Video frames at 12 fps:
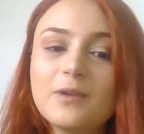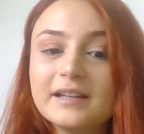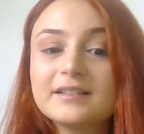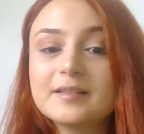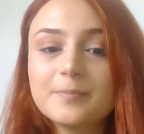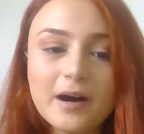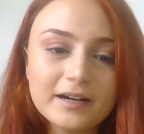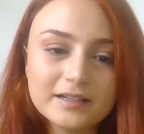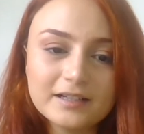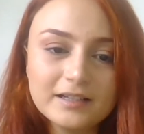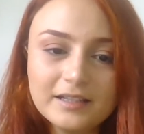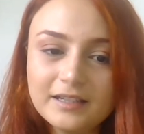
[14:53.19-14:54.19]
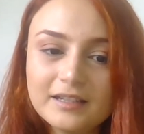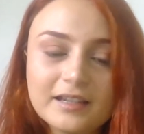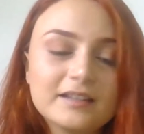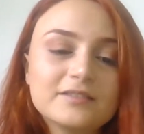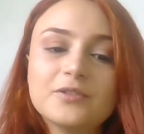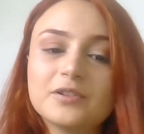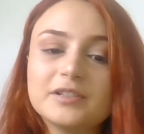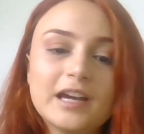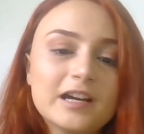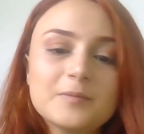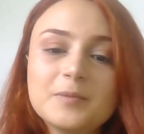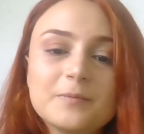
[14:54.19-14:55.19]
quite sparkling, and for
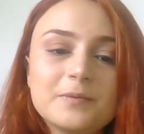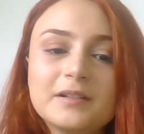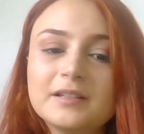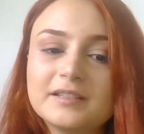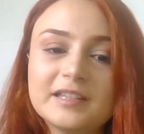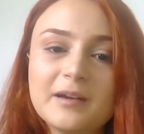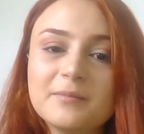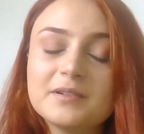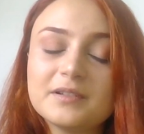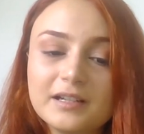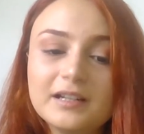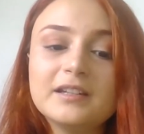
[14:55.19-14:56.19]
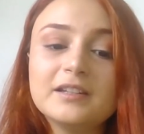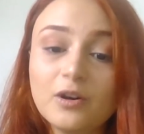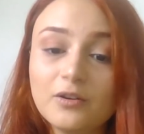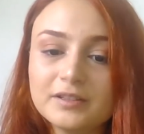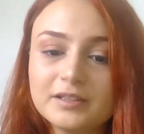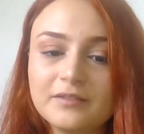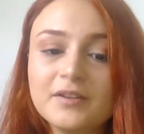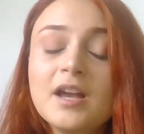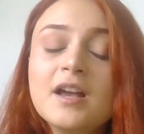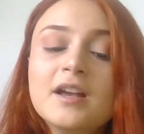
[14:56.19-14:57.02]
young people it can be really innovative.